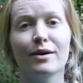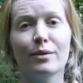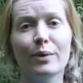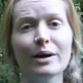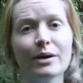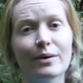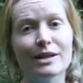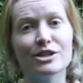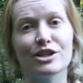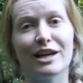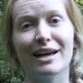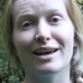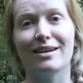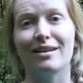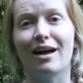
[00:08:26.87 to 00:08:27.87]
One question I
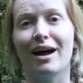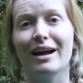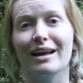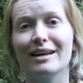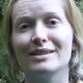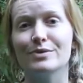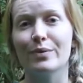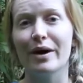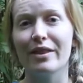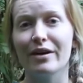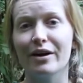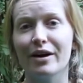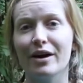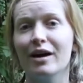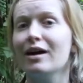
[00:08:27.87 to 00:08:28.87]
get a lot is
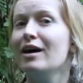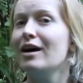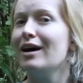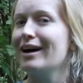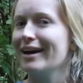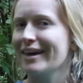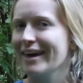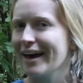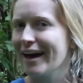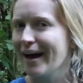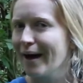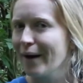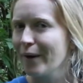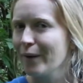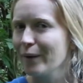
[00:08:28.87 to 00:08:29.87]
whether a
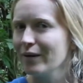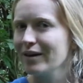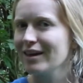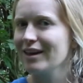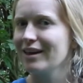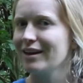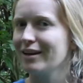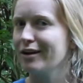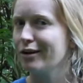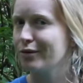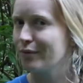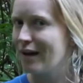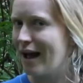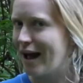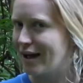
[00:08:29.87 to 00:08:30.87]
cow eating
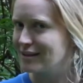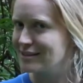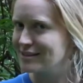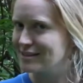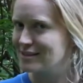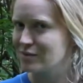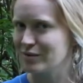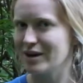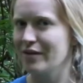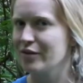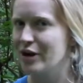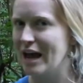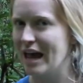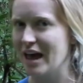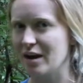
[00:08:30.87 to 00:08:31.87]
grass or another
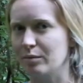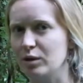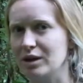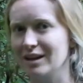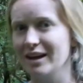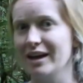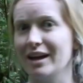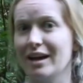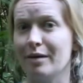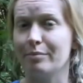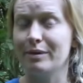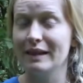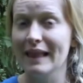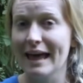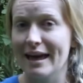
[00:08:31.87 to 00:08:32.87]
animal eating a
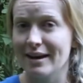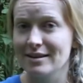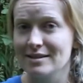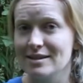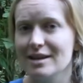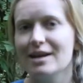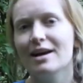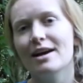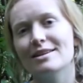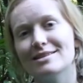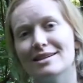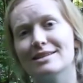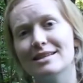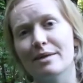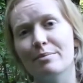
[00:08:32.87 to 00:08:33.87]
plant is an
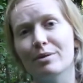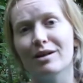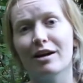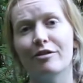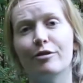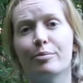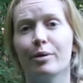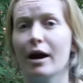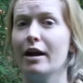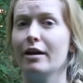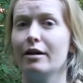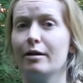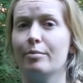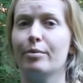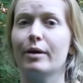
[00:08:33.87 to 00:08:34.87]
example of a
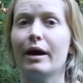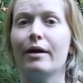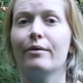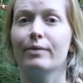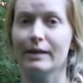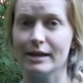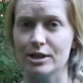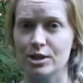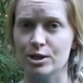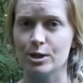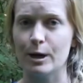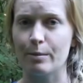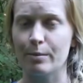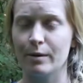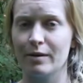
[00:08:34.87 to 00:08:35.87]
predator-prey
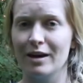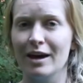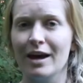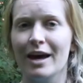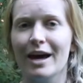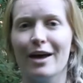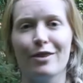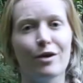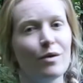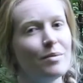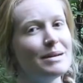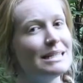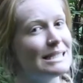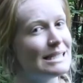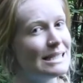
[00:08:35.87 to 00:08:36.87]
relationship. And though it
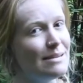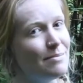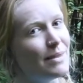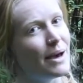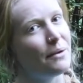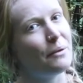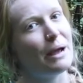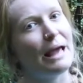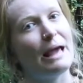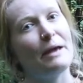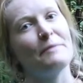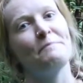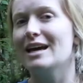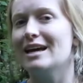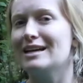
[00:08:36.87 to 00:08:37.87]
might seem that way,
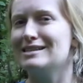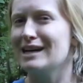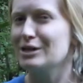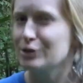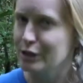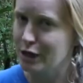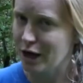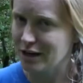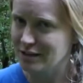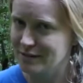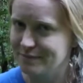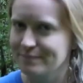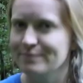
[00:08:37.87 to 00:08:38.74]
it's actually not.